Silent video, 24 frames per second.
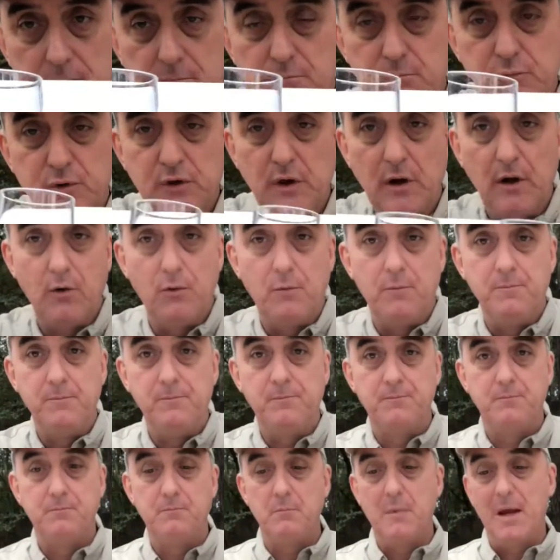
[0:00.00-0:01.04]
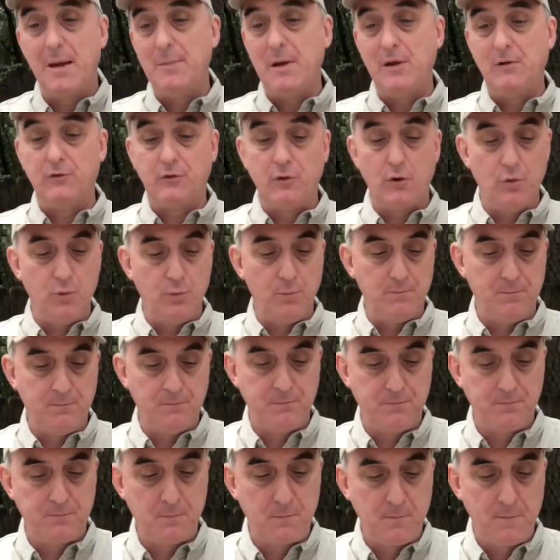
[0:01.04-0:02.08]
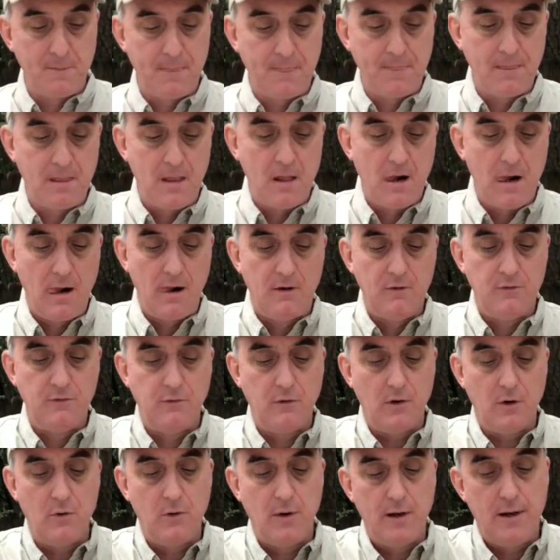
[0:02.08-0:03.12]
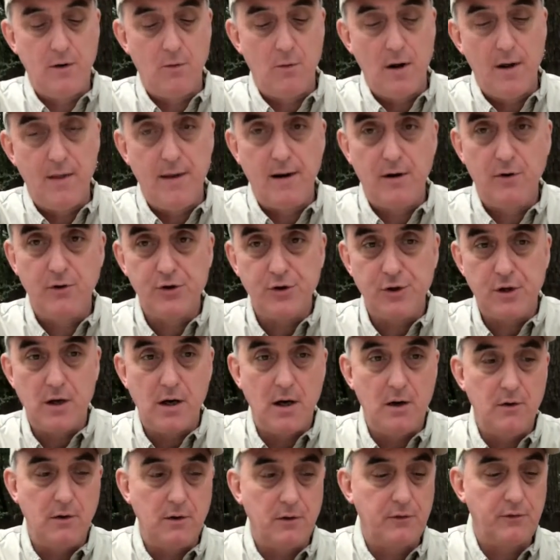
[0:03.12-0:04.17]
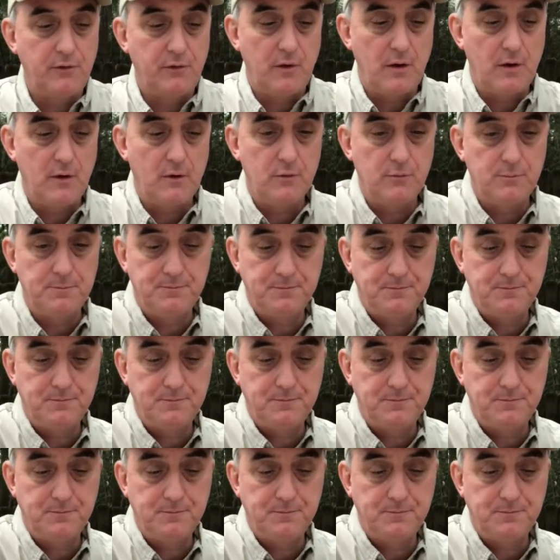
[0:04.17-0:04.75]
So maybe soon. So anyway, there's your color. So